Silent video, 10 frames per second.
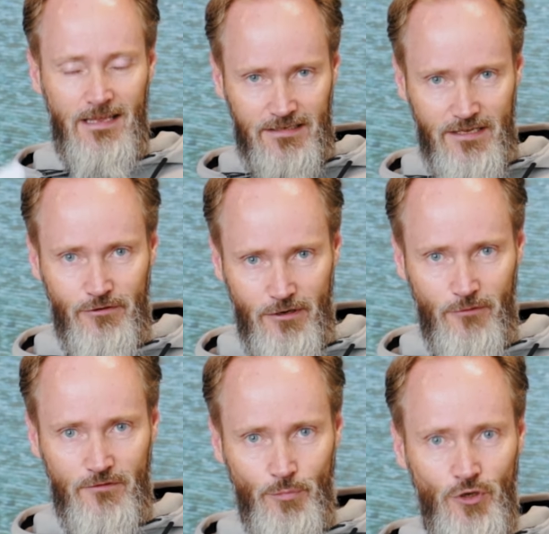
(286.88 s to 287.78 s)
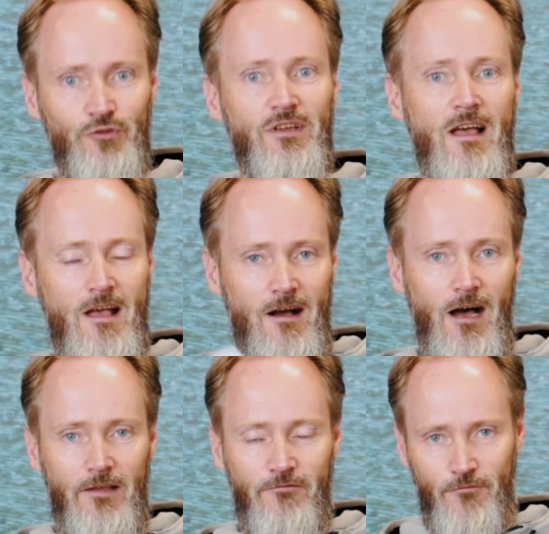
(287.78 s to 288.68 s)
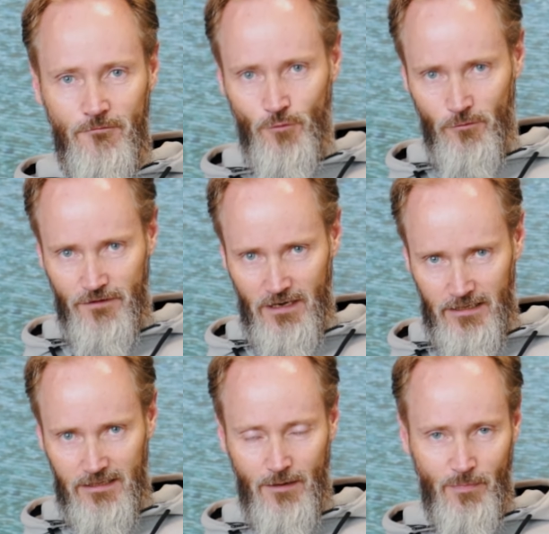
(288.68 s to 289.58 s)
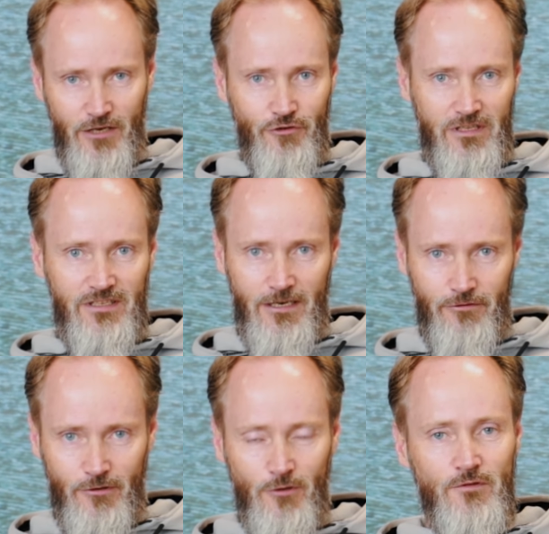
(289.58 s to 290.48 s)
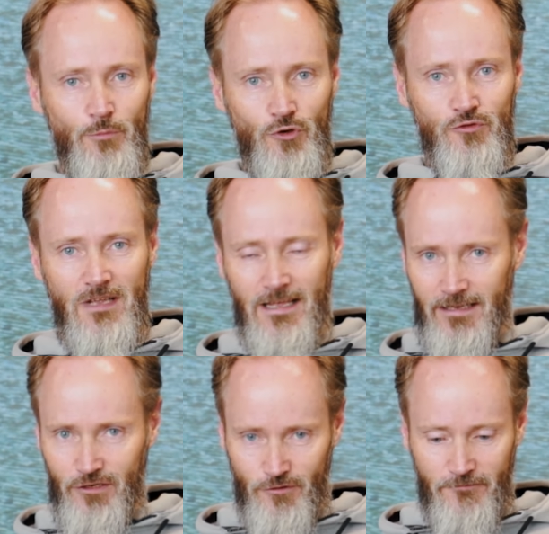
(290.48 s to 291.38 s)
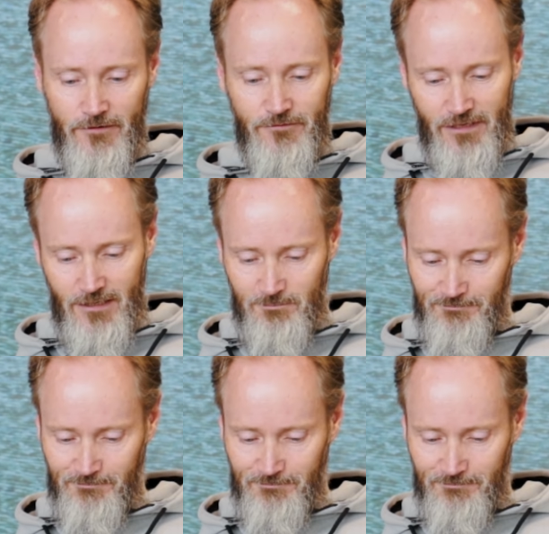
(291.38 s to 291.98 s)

exterior of the boat, I fulfilled it and made the interior of the boat at age of 15.